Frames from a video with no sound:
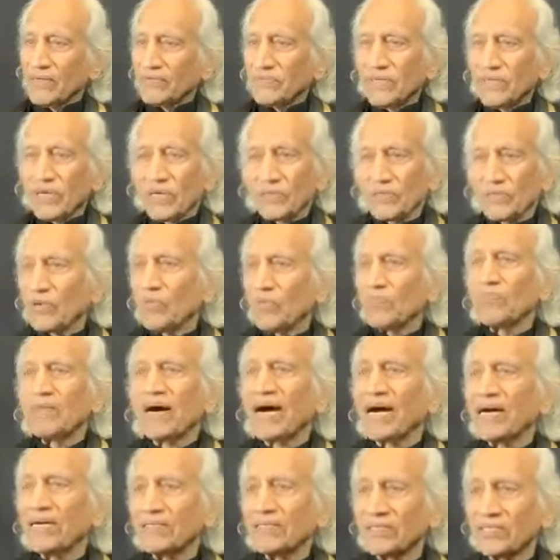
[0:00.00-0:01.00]
Your
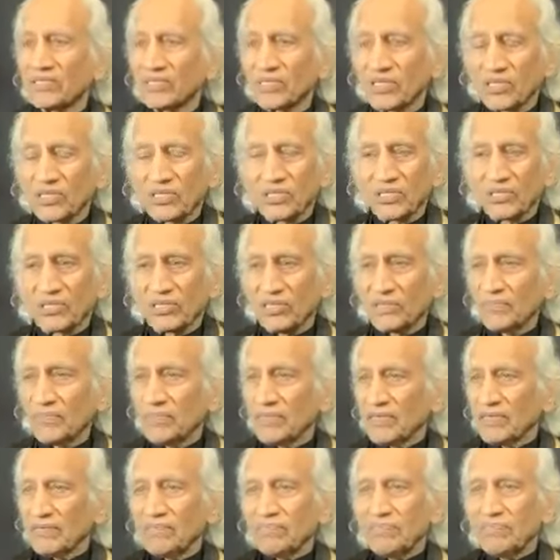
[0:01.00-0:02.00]
mind is
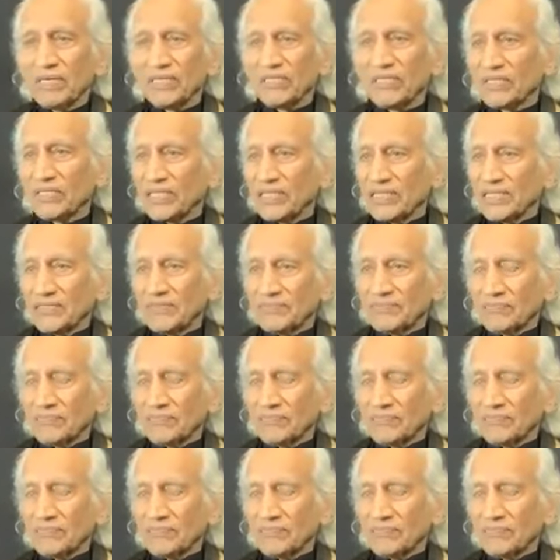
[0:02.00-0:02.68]
extremely busy.